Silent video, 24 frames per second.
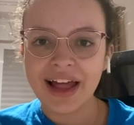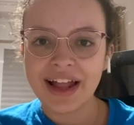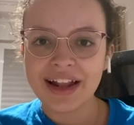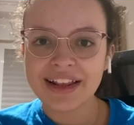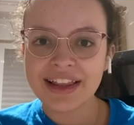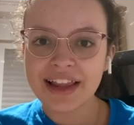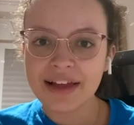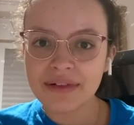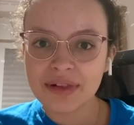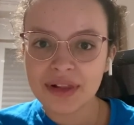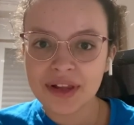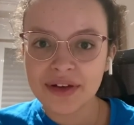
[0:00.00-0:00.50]

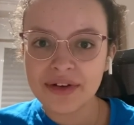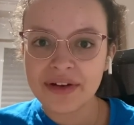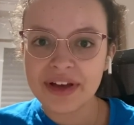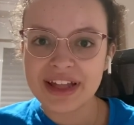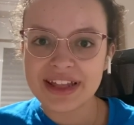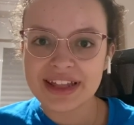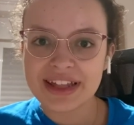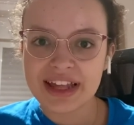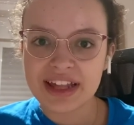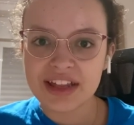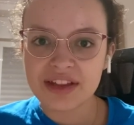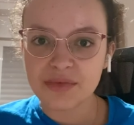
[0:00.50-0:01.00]

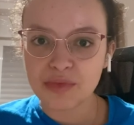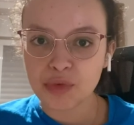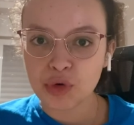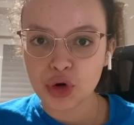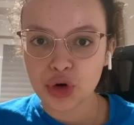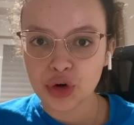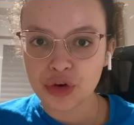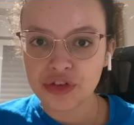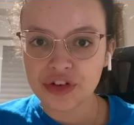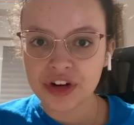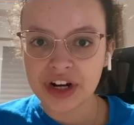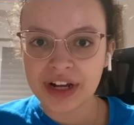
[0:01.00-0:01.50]
WSS
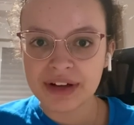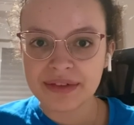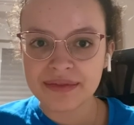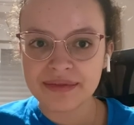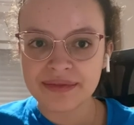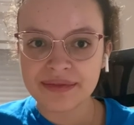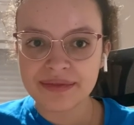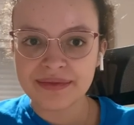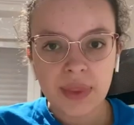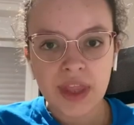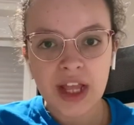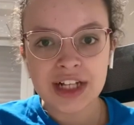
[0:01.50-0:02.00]

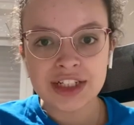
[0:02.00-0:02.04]
program,